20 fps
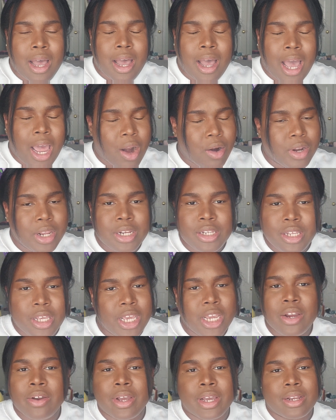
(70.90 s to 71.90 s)
I don't need to
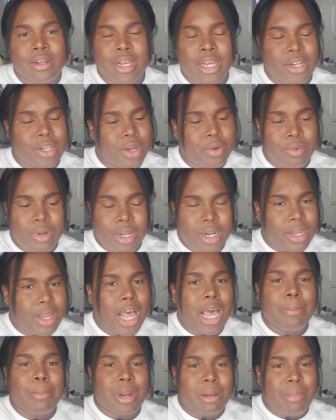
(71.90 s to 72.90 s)
hear it. I don't need a
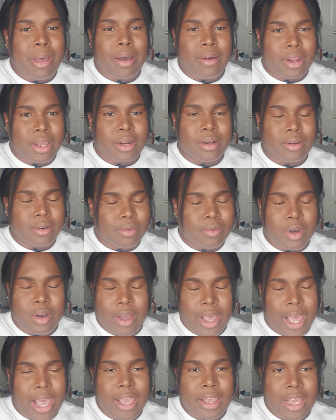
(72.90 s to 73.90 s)
comment about it.
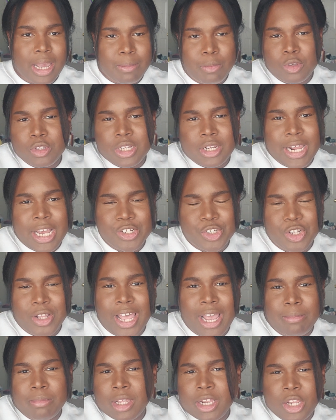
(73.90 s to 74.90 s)
Okay? I'm using natural
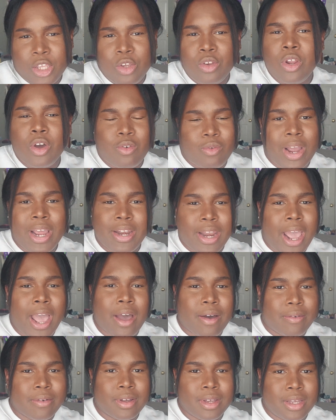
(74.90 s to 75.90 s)
light. I'm letting you know right
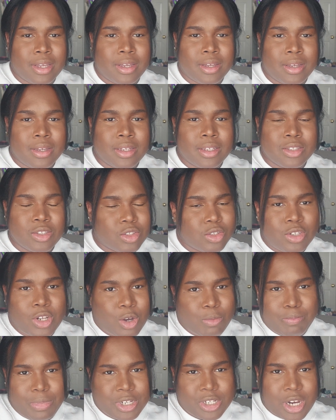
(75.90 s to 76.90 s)
now. So
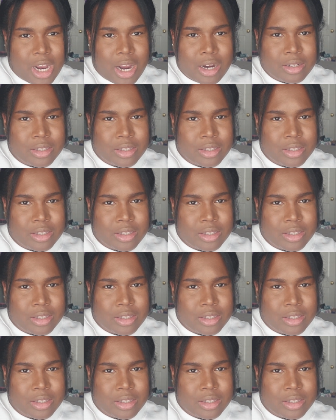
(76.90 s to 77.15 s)
don't be shocked.